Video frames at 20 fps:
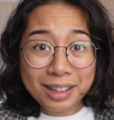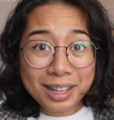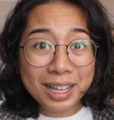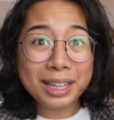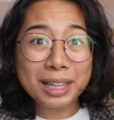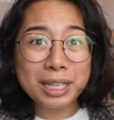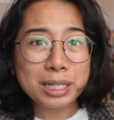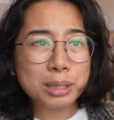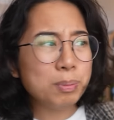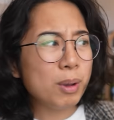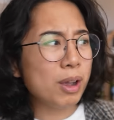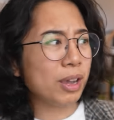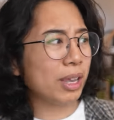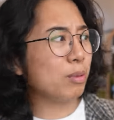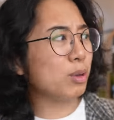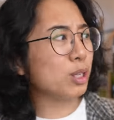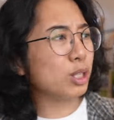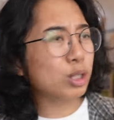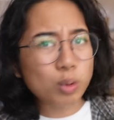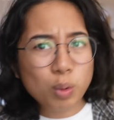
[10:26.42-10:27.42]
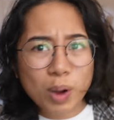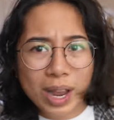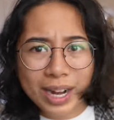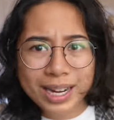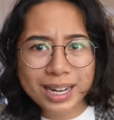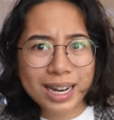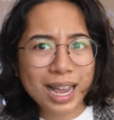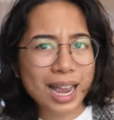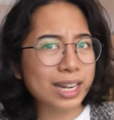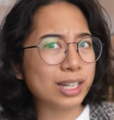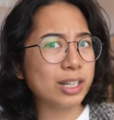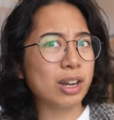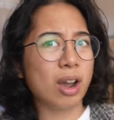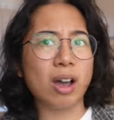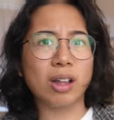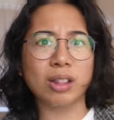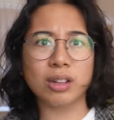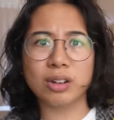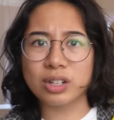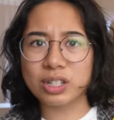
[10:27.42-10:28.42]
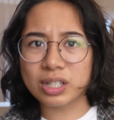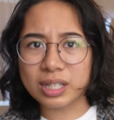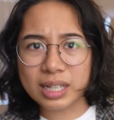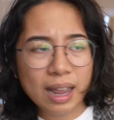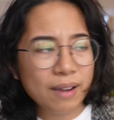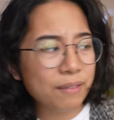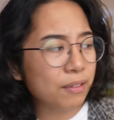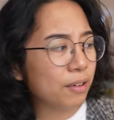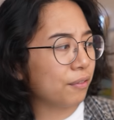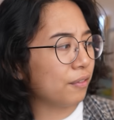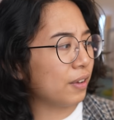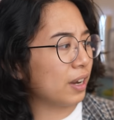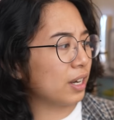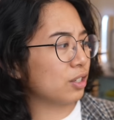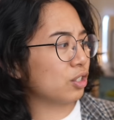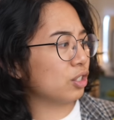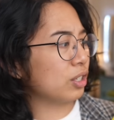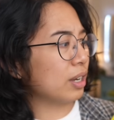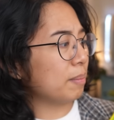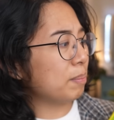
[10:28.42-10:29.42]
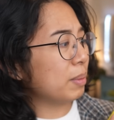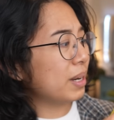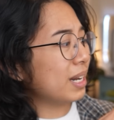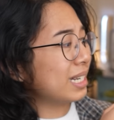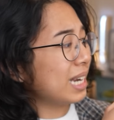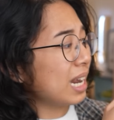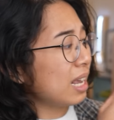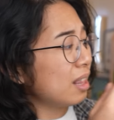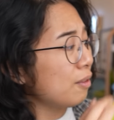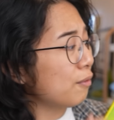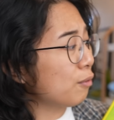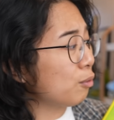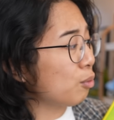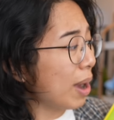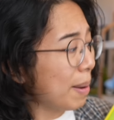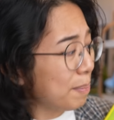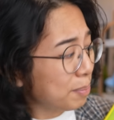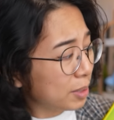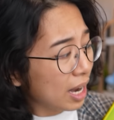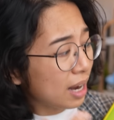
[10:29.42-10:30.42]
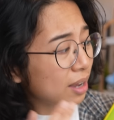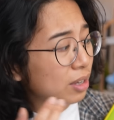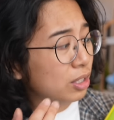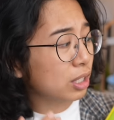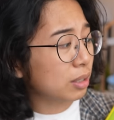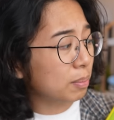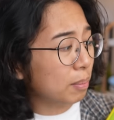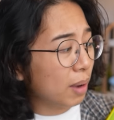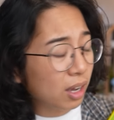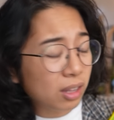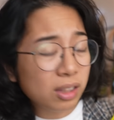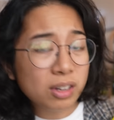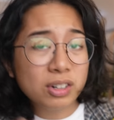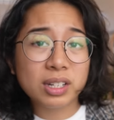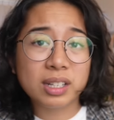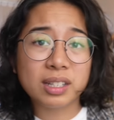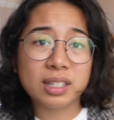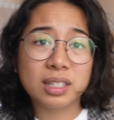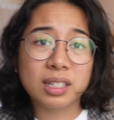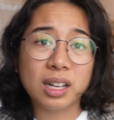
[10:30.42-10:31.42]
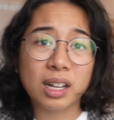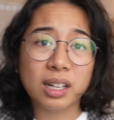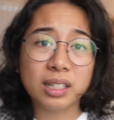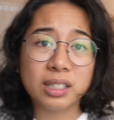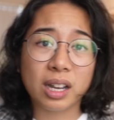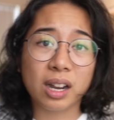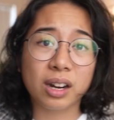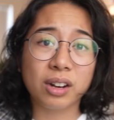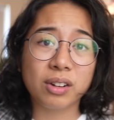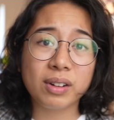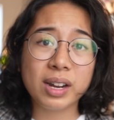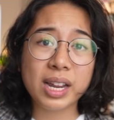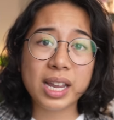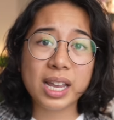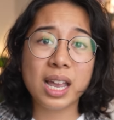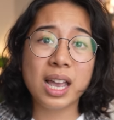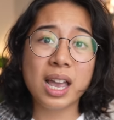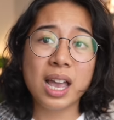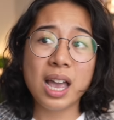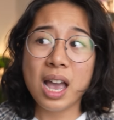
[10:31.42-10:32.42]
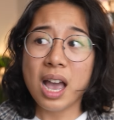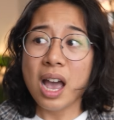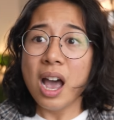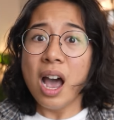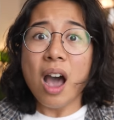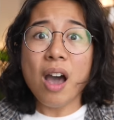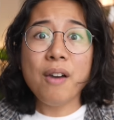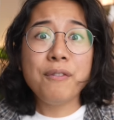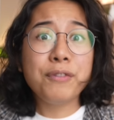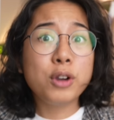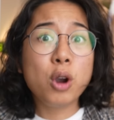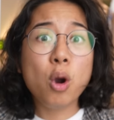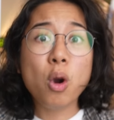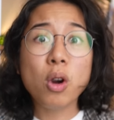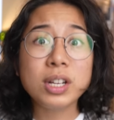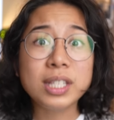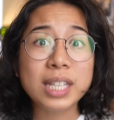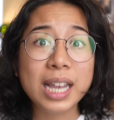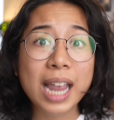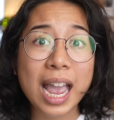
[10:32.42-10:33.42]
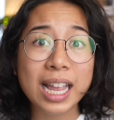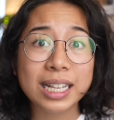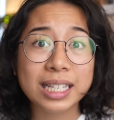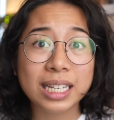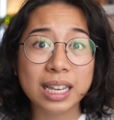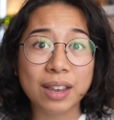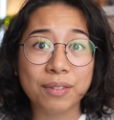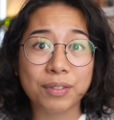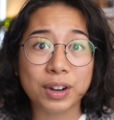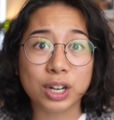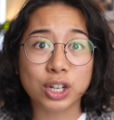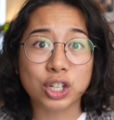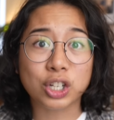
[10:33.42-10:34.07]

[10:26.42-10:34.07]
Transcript: Like this book, it was $29, never finished it, but A Tale of Reptile Smugglers and Skullduggery? Of course I had to give it a